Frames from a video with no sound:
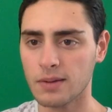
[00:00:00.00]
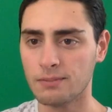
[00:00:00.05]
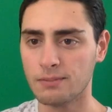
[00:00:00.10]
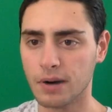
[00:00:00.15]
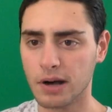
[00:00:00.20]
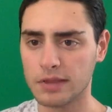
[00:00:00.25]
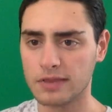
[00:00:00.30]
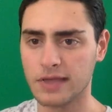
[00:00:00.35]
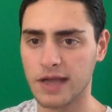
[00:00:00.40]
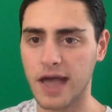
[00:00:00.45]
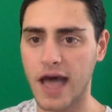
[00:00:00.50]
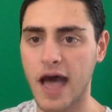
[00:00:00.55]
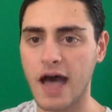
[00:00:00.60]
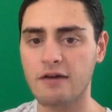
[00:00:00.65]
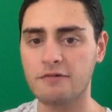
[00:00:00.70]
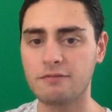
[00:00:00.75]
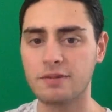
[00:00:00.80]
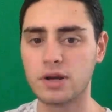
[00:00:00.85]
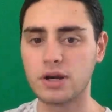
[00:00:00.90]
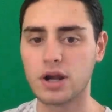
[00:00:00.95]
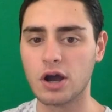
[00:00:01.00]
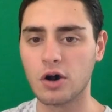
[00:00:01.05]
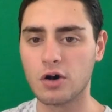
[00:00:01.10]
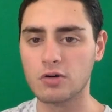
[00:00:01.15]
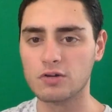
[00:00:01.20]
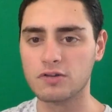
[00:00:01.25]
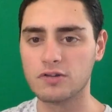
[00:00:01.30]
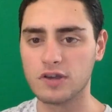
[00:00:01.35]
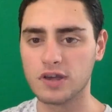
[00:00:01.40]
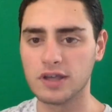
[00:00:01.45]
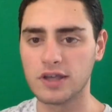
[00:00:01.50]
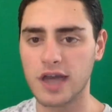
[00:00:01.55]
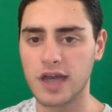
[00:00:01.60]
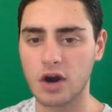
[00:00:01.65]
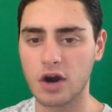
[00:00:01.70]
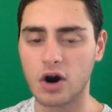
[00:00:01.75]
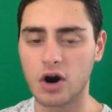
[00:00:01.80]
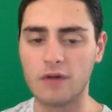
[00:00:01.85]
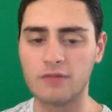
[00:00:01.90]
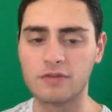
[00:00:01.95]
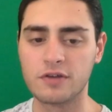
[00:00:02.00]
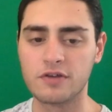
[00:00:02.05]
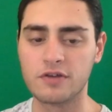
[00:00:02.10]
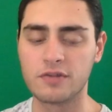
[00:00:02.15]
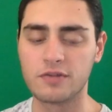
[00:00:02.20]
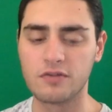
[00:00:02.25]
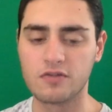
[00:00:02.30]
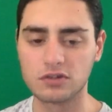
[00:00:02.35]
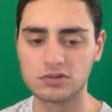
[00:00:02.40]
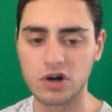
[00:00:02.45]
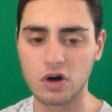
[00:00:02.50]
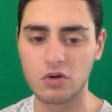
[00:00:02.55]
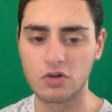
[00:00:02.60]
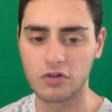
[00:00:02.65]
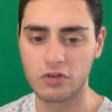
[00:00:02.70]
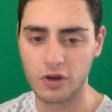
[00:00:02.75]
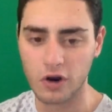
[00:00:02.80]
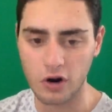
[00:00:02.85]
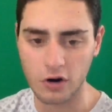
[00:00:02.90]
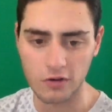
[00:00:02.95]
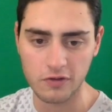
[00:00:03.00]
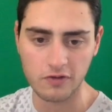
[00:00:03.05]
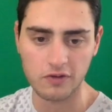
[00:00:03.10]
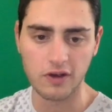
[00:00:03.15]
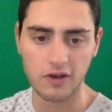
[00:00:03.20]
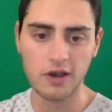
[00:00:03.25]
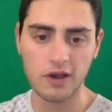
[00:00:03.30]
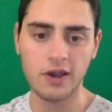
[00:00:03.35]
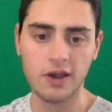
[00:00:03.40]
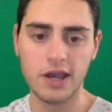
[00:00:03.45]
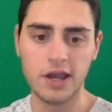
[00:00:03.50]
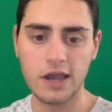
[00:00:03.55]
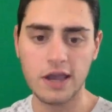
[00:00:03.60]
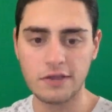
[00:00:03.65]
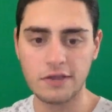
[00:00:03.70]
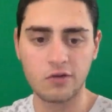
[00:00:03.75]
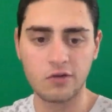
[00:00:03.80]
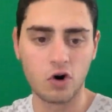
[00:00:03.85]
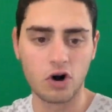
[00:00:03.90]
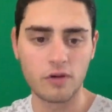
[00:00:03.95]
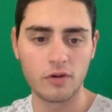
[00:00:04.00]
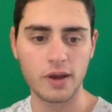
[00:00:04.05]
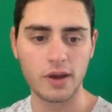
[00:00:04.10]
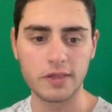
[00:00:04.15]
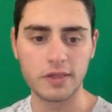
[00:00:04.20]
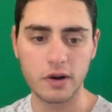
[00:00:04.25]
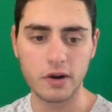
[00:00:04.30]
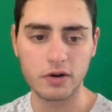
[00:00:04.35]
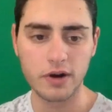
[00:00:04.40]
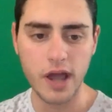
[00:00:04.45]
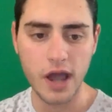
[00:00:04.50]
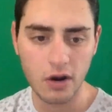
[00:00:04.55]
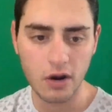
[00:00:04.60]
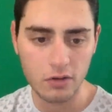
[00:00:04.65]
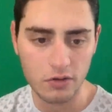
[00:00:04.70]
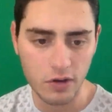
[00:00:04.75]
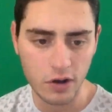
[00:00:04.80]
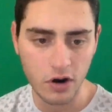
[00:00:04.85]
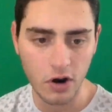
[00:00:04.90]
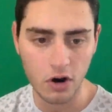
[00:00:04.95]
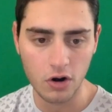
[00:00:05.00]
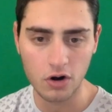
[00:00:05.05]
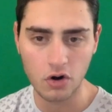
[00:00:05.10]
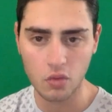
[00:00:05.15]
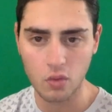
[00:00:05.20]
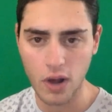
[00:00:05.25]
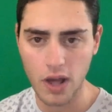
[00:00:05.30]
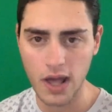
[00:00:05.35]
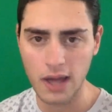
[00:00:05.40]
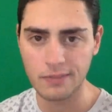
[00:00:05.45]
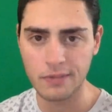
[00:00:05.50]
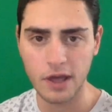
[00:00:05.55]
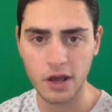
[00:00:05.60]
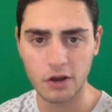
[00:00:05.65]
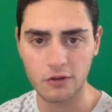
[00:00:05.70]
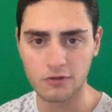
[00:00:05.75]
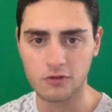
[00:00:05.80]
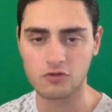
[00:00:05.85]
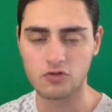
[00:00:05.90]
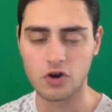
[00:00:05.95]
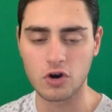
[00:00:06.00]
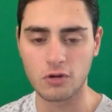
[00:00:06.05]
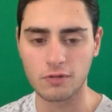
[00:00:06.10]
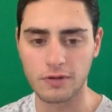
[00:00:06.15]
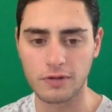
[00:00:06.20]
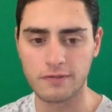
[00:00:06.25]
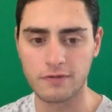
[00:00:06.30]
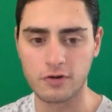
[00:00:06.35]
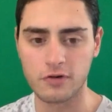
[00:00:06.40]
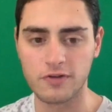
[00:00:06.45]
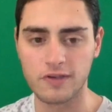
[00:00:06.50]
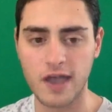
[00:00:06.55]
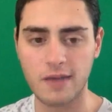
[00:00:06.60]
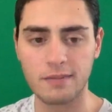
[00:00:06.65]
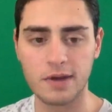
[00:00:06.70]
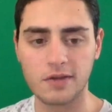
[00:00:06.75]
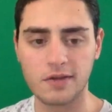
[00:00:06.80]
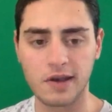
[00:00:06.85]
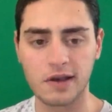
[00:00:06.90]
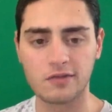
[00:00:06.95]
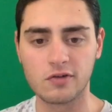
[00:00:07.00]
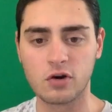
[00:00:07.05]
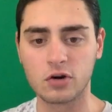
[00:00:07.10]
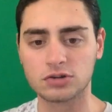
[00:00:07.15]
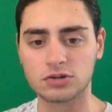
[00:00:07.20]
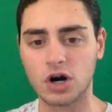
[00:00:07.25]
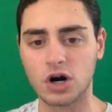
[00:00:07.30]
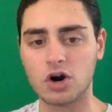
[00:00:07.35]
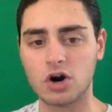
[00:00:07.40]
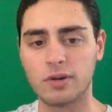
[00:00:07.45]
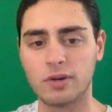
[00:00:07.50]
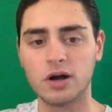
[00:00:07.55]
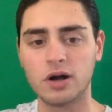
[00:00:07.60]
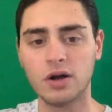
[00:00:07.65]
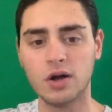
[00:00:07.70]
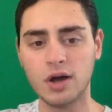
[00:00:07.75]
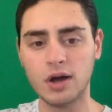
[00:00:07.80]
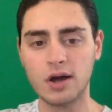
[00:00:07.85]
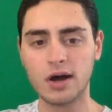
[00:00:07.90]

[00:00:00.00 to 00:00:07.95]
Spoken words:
but they have been known to get off to some slow starts. In the tournament, they were down to Gardner-Webb. They also struggled for the first 10 minutes against Oklahoma.